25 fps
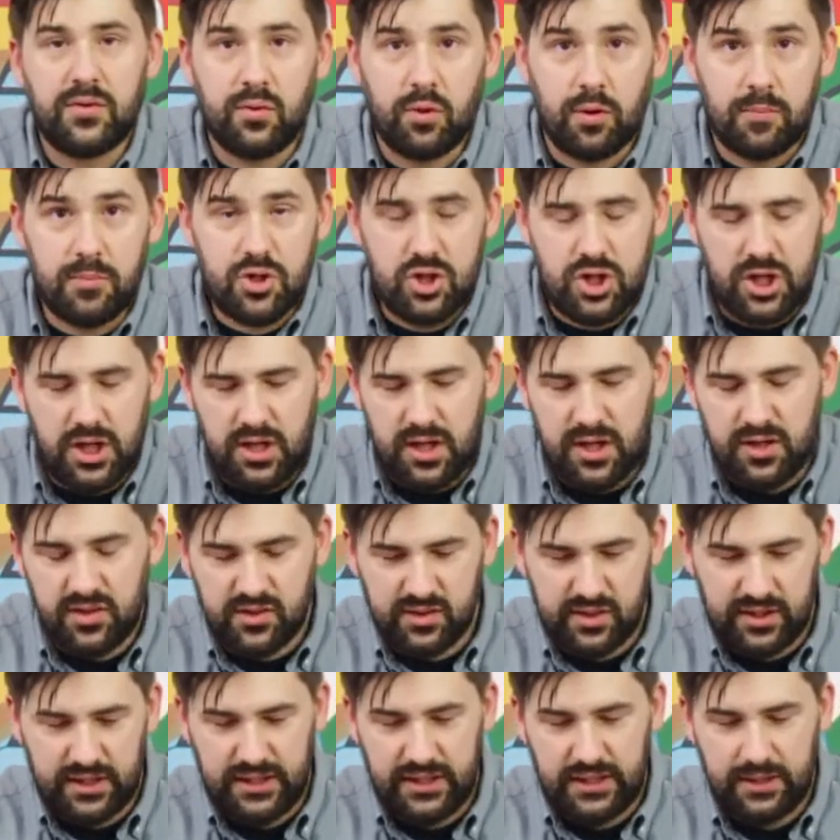your machine and
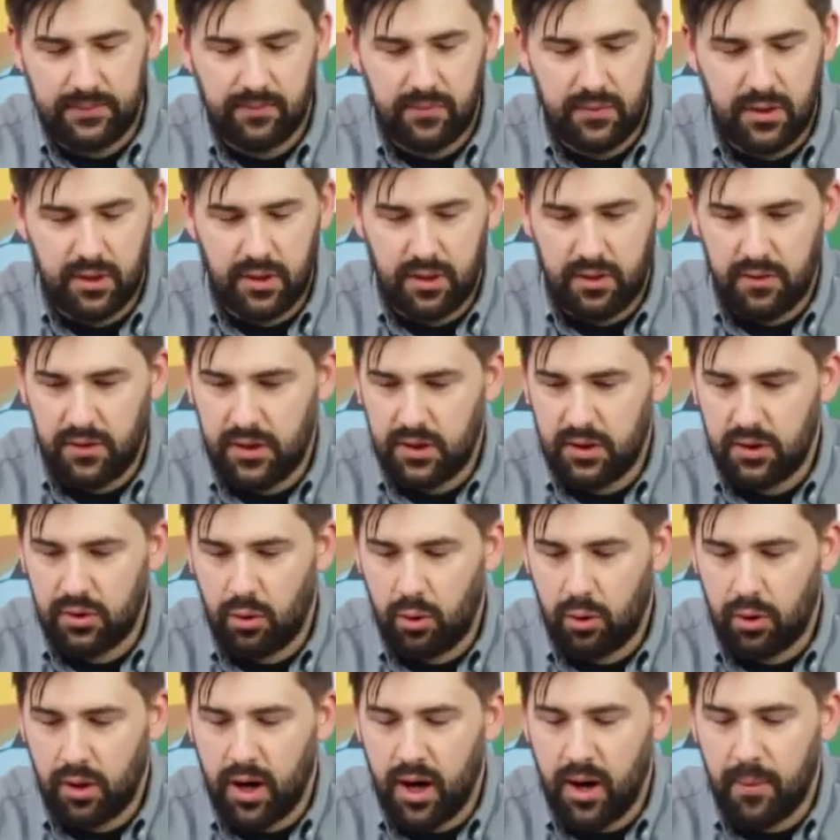see that
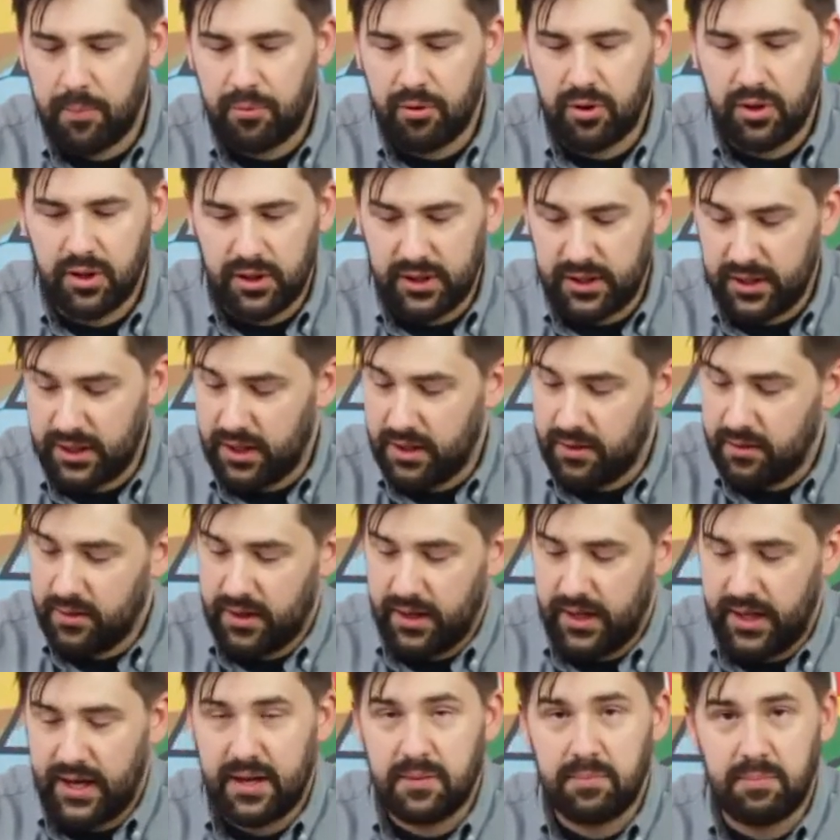your hopper and lid
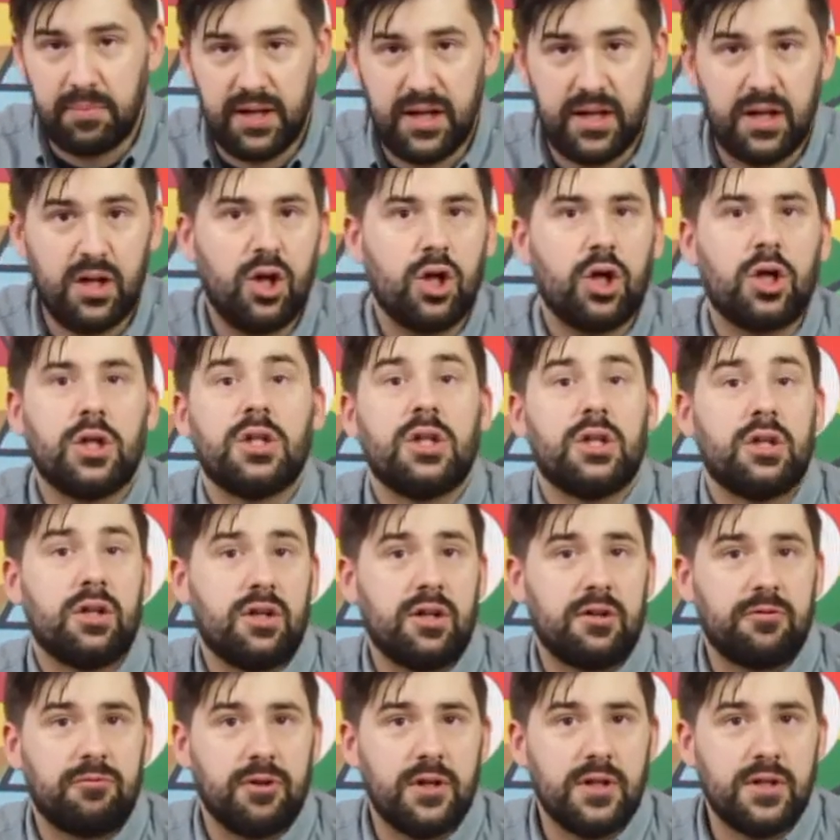and bin look a little
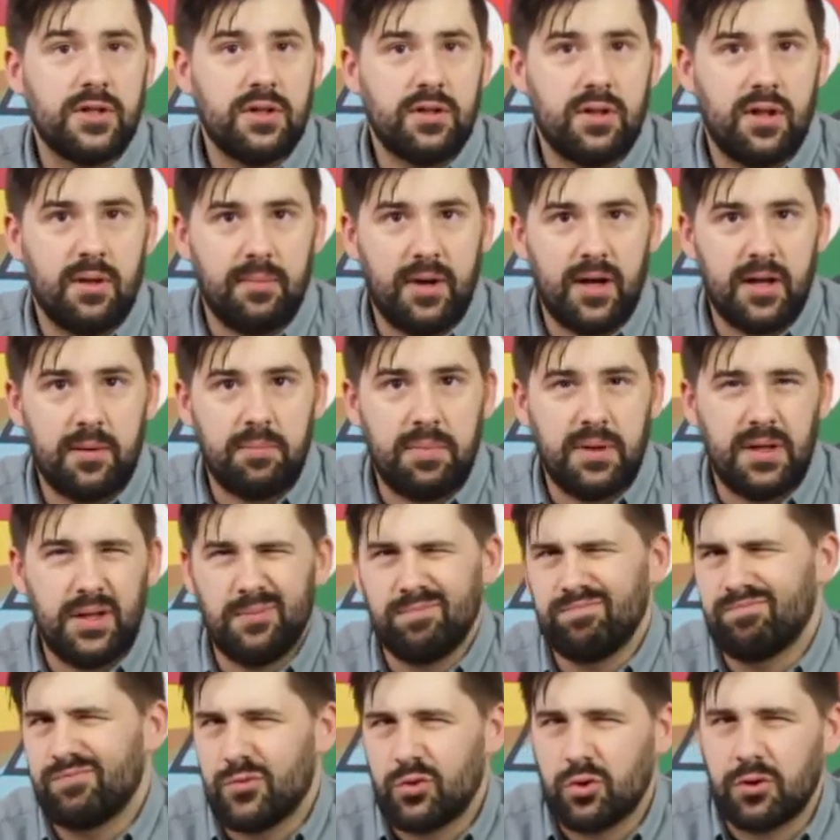different. They might be
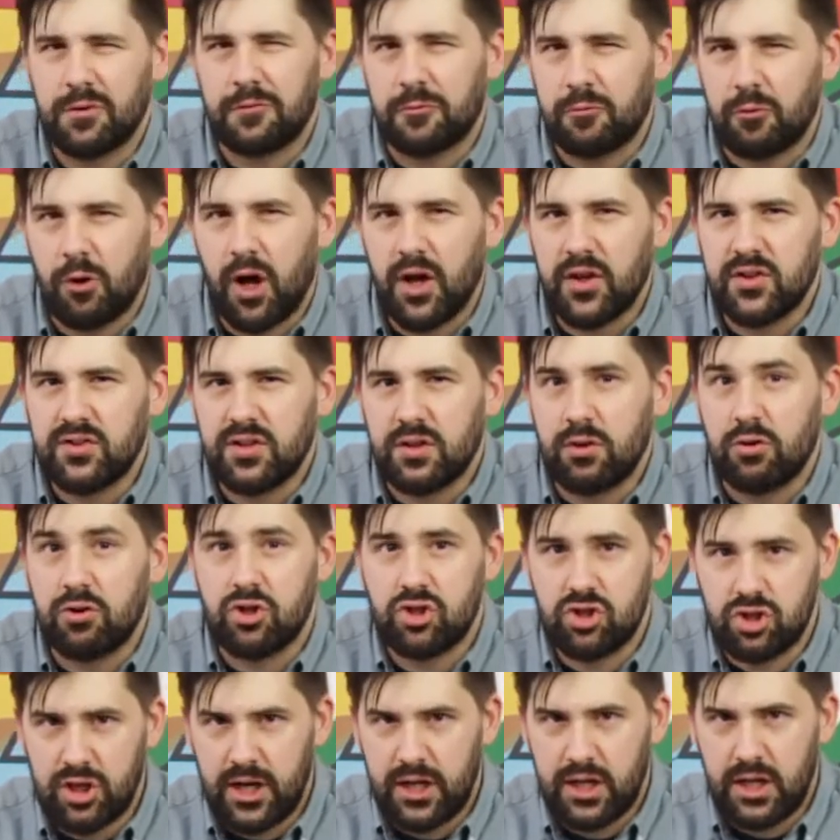sort of frosted or
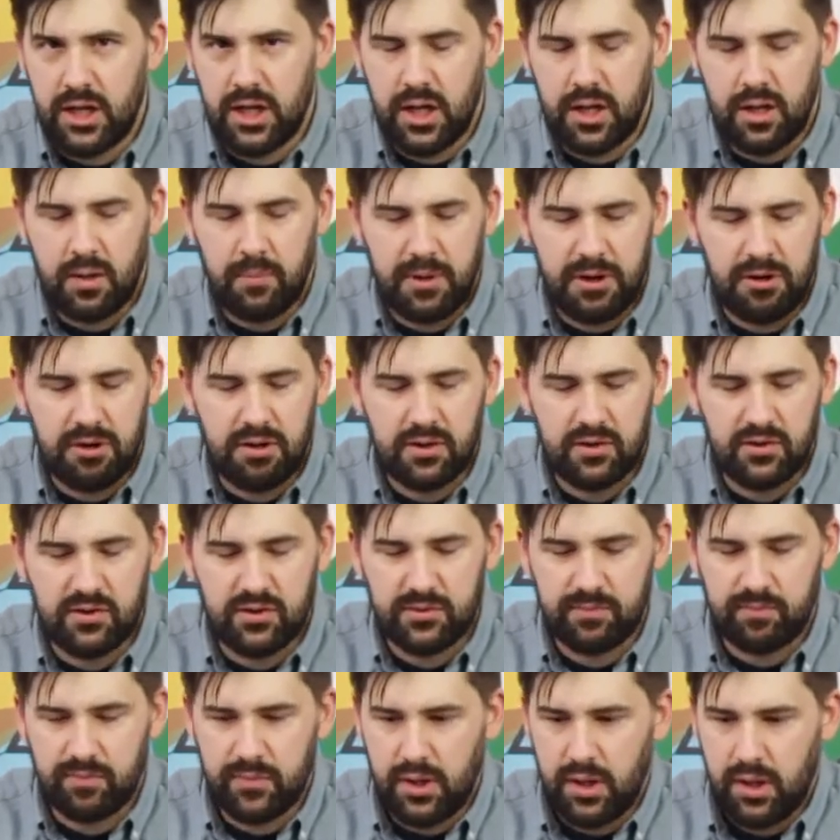shaded in
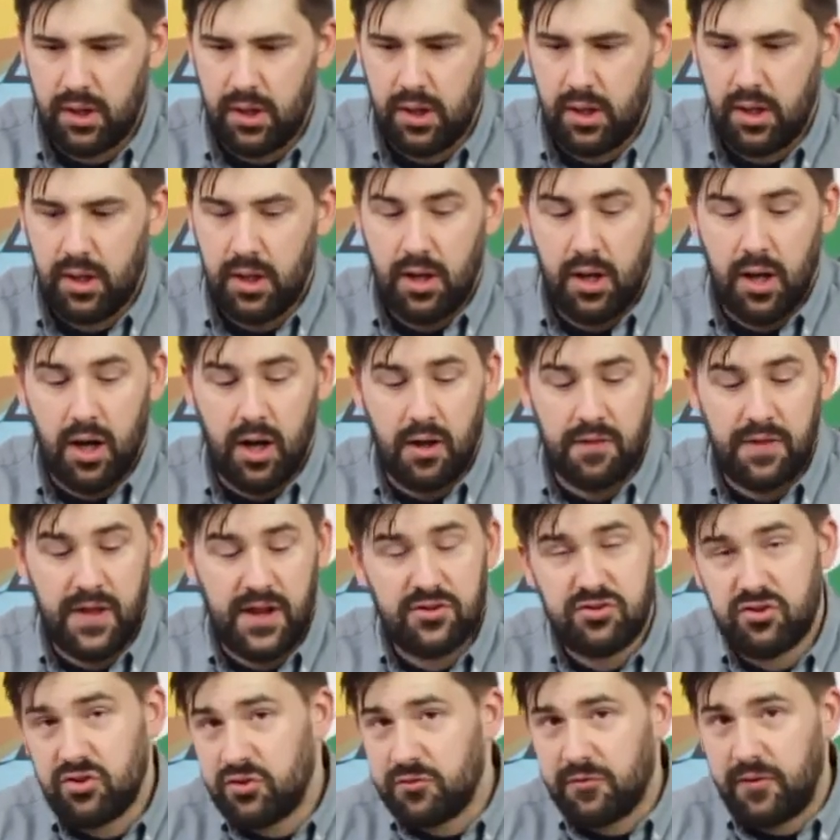appearance.
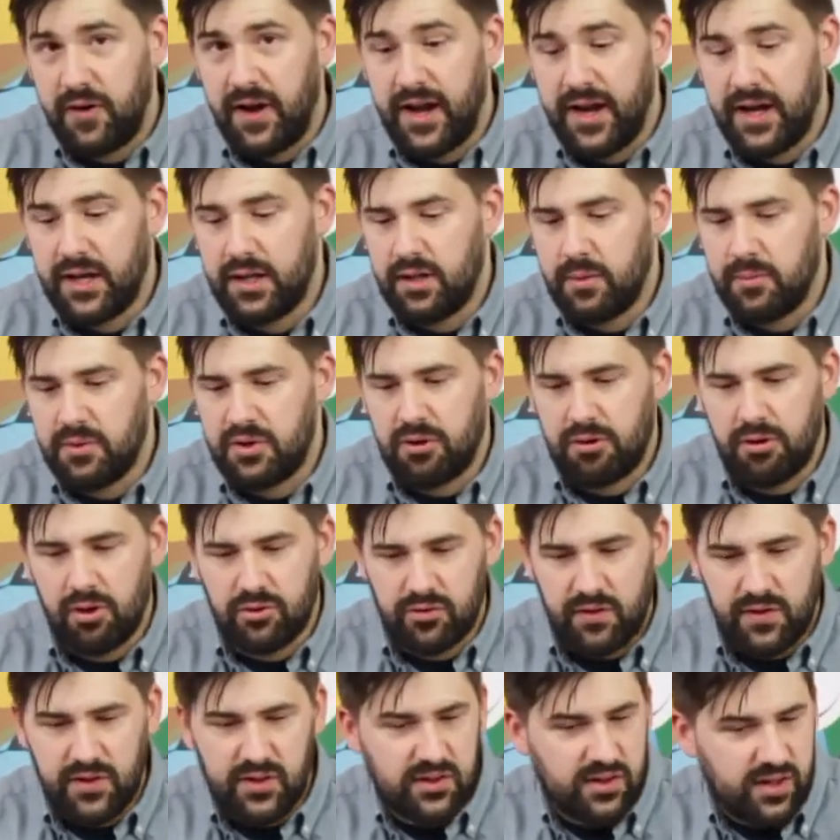That's just fine. The
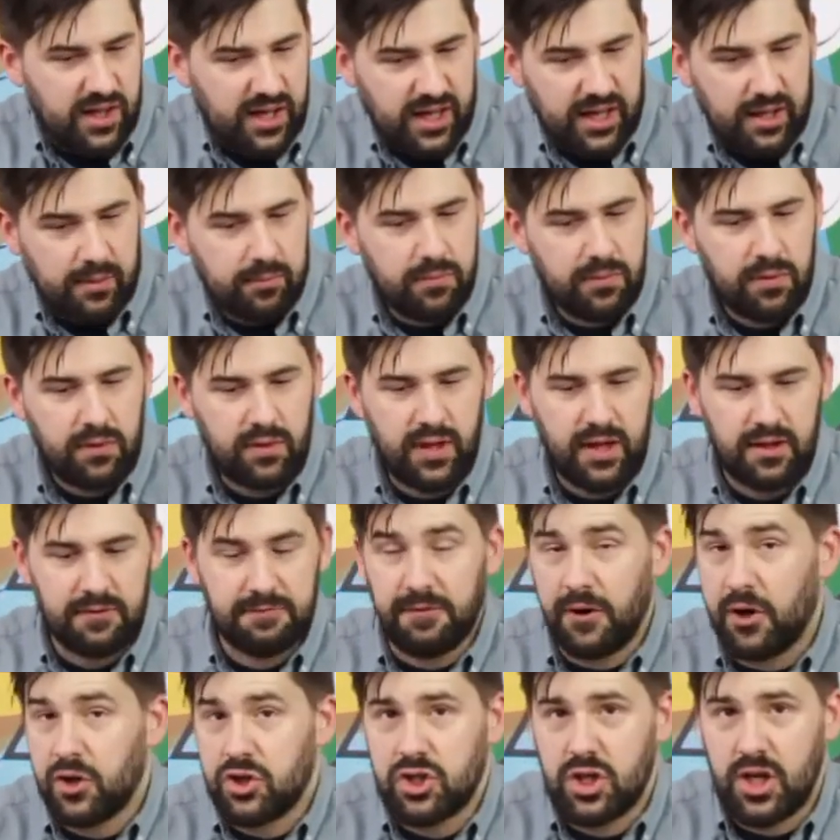materials are the same, they
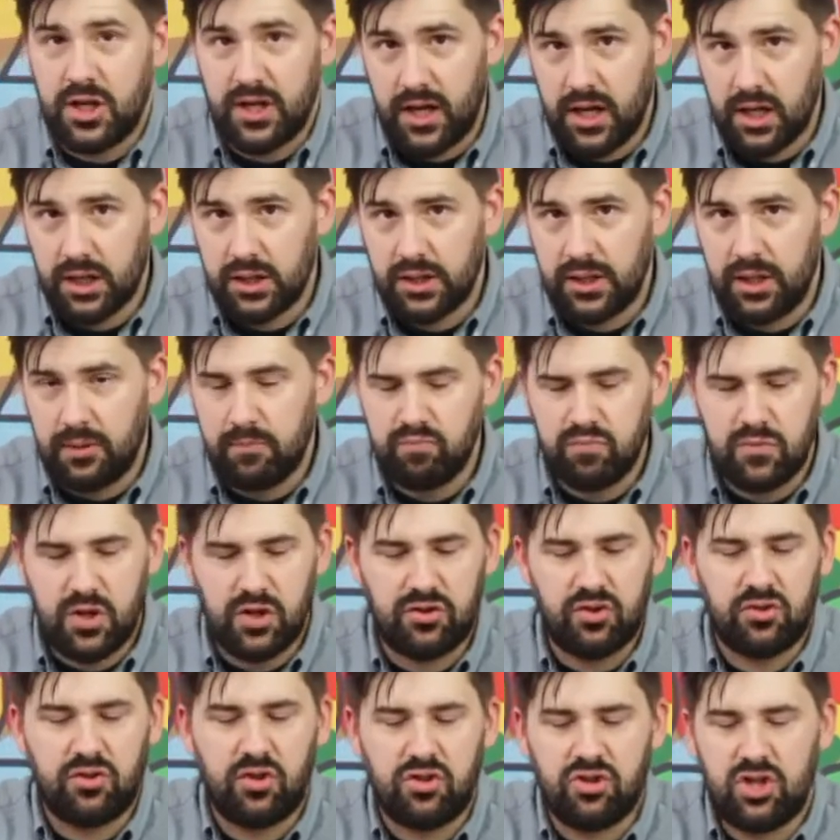function identically,
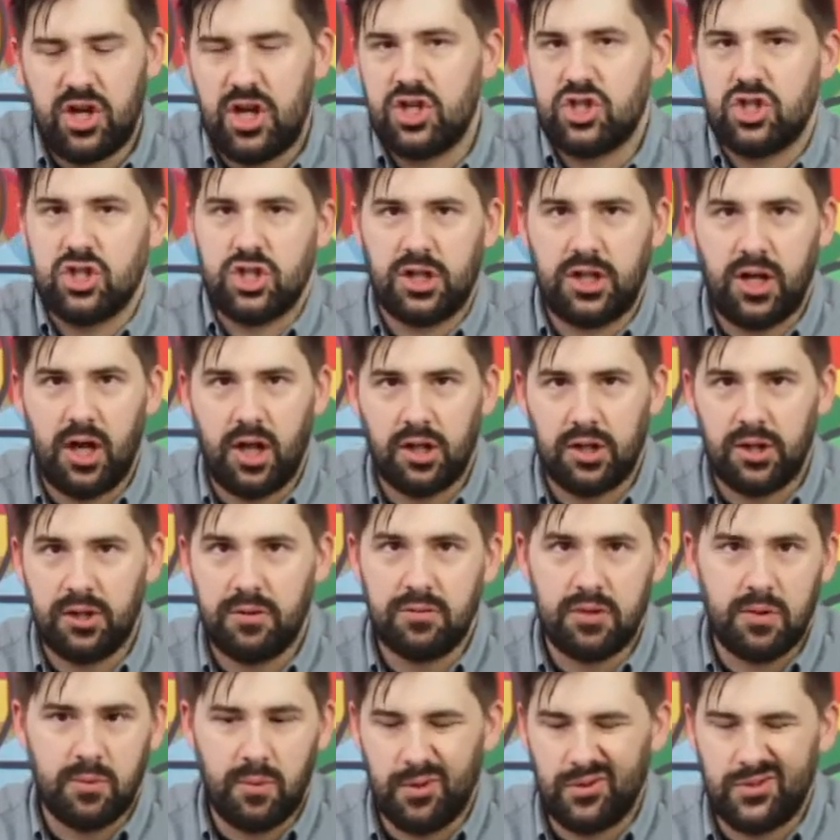it's just a change in the color.
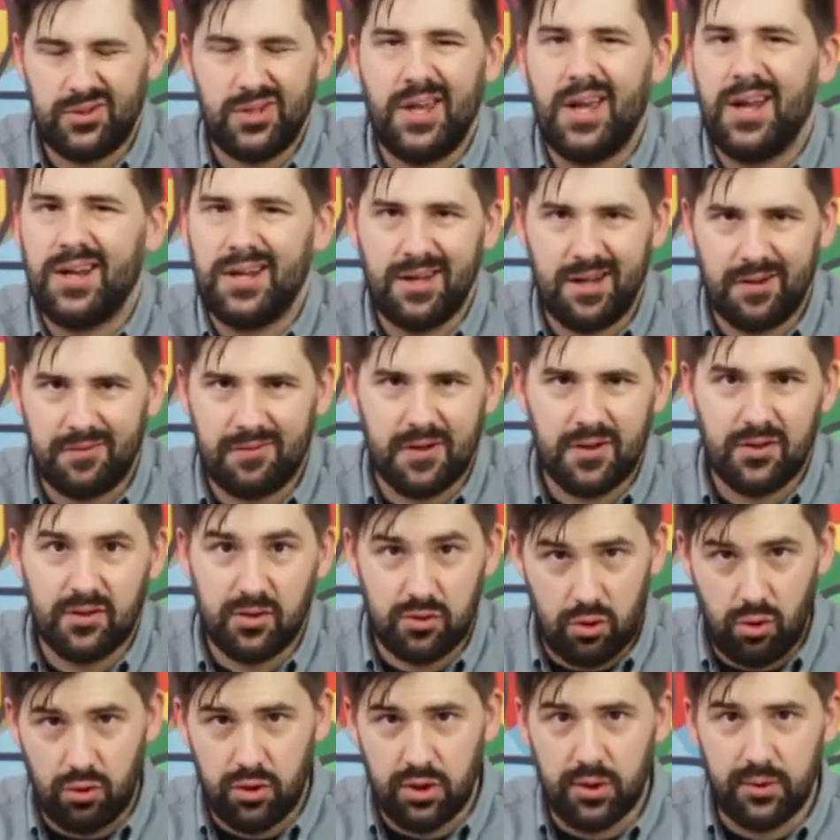You won't see any difference in
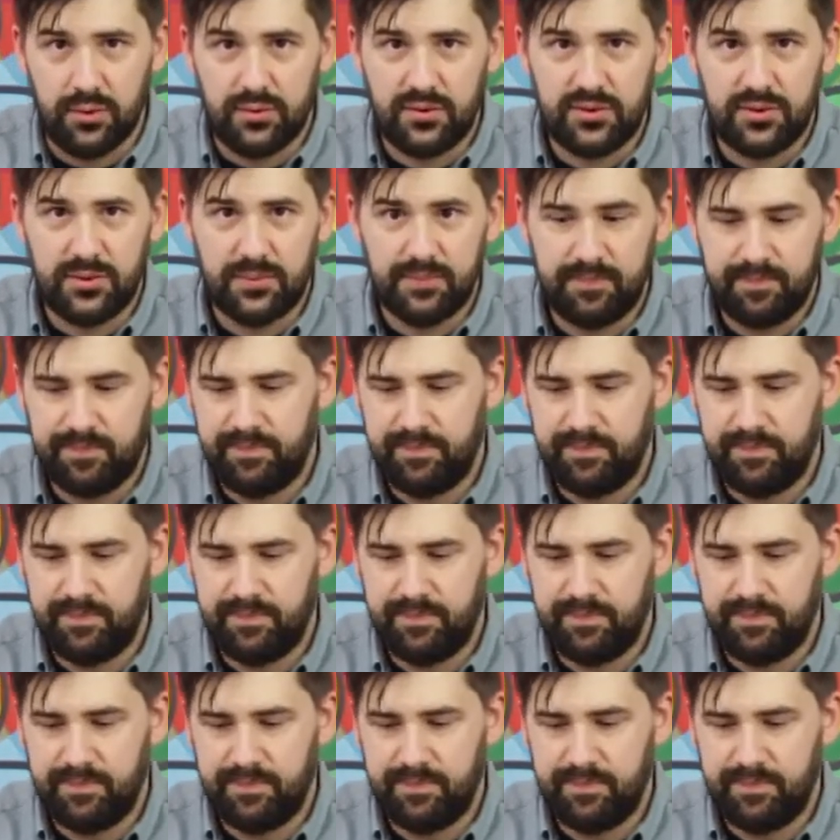your use.